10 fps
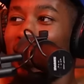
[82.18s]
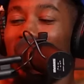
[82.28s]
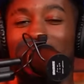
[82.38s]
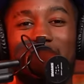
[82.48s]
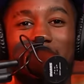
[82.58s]

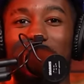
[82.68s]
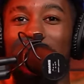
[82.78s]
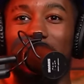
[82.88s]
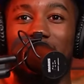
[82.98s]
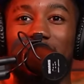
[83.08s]
It's correct.
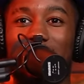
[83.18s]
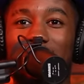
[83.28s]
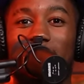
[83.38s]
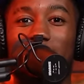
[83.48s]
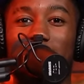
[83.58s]
Like,
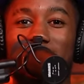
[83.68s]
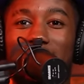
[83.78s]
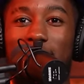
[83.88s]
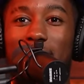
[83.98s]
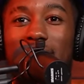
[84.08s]
y'all don't
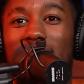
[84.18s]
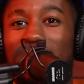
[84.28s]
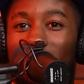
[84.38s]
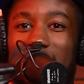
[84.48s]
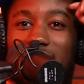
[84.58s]
understand, man.
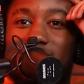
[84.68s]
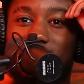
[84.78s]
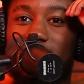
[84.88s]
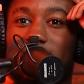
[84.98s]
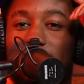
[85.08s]
They
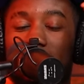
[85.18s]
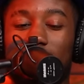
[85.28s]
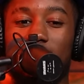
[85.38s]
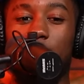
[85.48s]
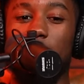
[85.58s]
is
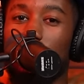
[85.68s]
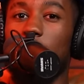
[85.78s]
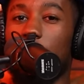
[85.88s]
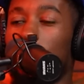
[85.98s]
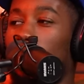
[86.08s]
because, I mean, so
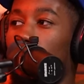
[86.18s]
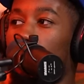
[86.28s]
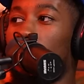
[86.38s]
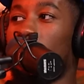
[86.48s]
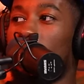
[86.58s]
many people help
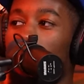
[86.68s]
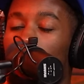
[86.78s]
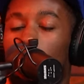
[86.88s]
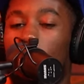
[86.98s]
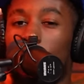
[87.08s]
you to get
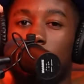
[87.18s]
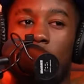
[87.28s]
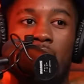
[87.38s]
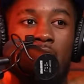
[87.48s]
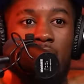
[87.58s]
to a point, right?